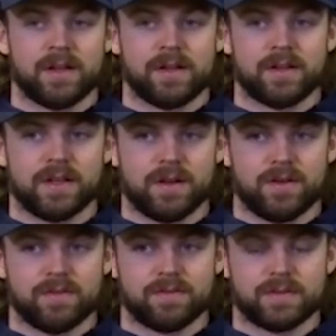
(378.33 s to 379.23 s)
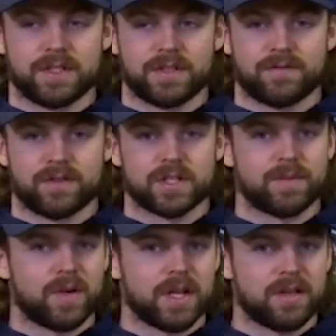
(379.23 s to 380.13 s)
you know, just for
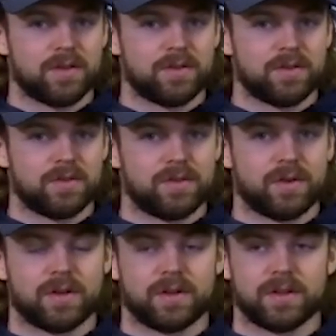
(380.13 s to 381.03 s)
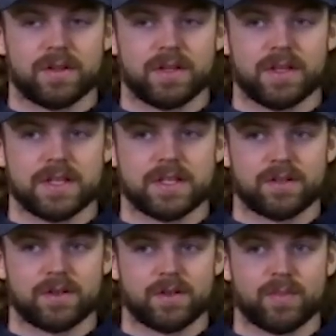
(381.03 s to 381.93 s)
somebody who is
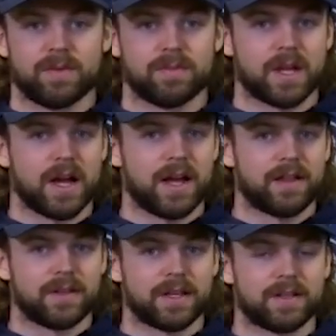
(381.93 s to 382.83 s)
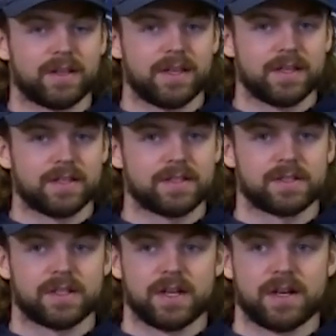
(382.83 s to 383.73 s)
under the public eye like he
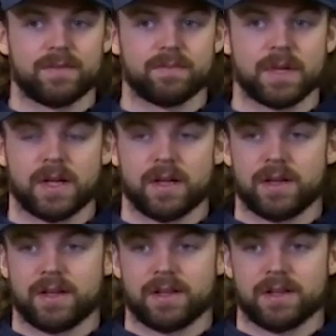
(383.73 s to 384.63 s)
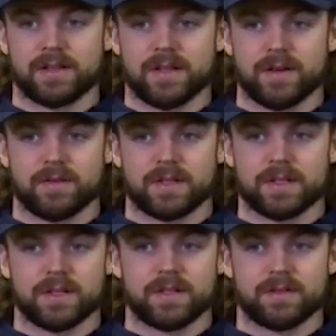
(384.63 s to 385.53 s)
is, um, you know,
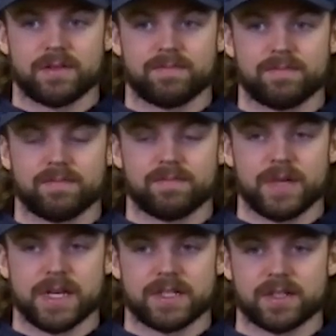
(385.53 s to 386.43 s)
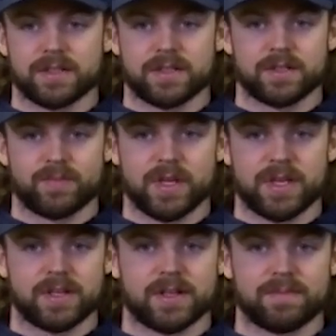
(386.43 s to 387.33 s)
to to basically just
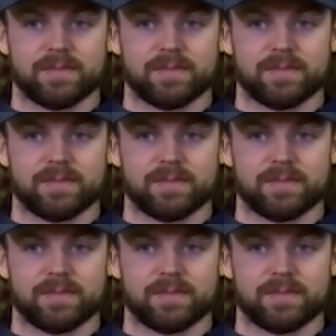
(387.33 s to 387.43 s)
be a